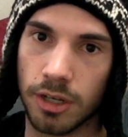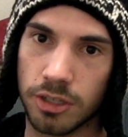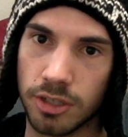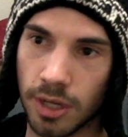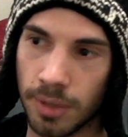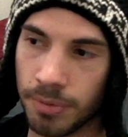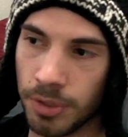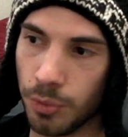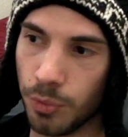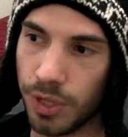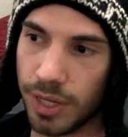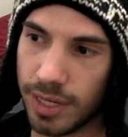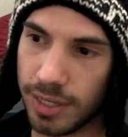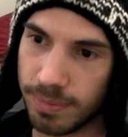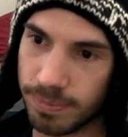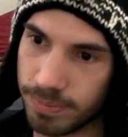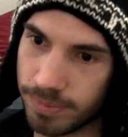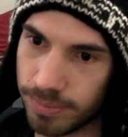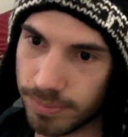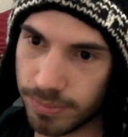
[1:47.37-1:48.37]

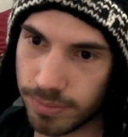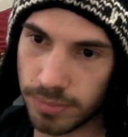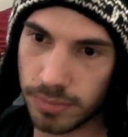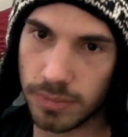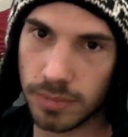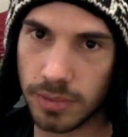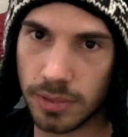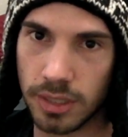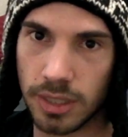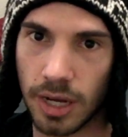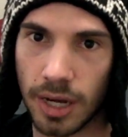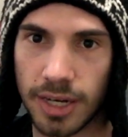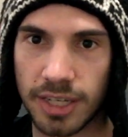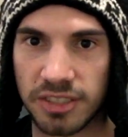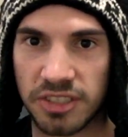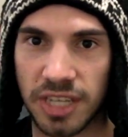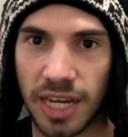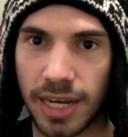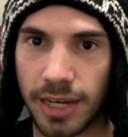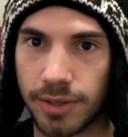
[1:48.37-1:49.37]
WE, not
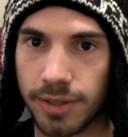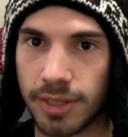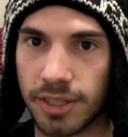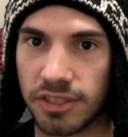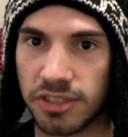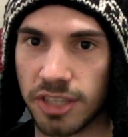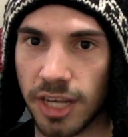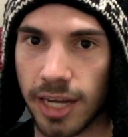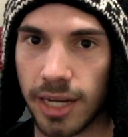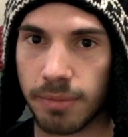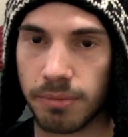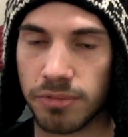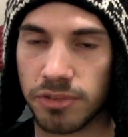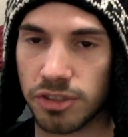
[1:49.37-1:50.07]
exactly the same.